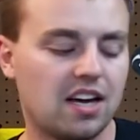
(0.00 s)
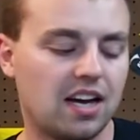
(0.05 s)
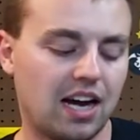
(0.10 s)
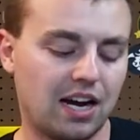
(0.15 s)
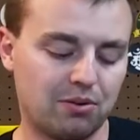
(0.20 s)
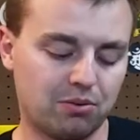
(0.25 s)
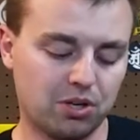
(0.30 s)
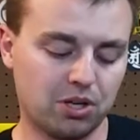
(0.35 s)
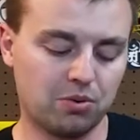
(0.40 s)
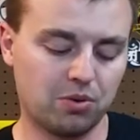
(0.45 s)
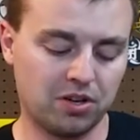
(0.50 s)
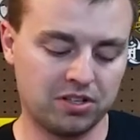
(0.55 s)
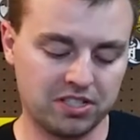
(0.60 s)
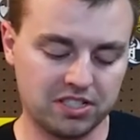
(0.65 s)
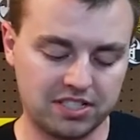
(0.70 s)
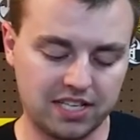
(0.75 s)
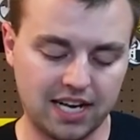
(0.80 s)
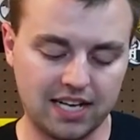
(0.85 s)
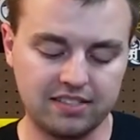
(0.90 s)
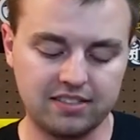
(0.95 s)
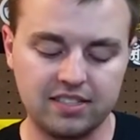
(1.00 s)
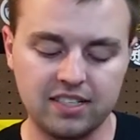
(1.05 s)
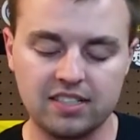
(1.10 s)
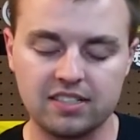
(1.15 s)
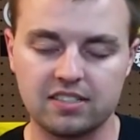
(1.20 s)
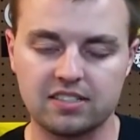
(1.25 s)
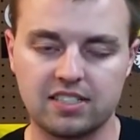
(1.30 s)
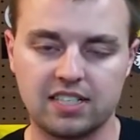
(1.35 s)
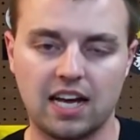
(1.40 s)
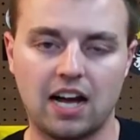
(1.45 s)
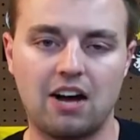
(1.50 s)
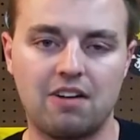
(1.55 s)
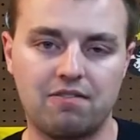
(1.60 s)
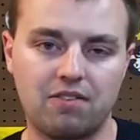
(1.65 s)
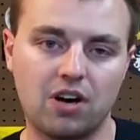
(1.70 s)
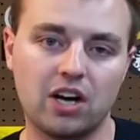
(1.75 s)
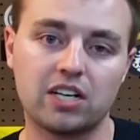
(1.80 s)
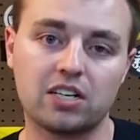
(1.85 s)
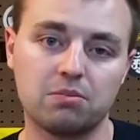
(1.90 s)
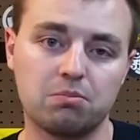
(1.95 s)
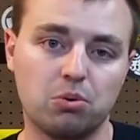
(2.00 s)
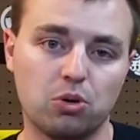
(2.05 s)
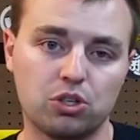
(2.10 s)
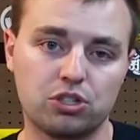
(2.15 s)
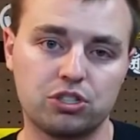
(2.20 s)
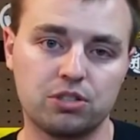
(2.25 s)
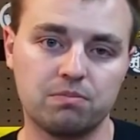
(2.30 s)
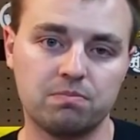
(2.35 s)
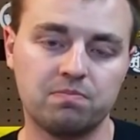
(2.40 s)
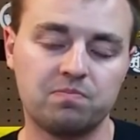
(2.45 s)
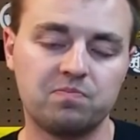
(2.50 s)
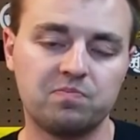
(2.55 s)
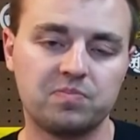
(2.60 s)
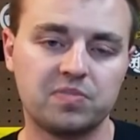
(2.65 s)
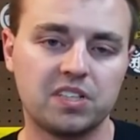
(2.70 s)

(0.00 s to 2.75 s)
I really wanted to test these and see how far I could push them,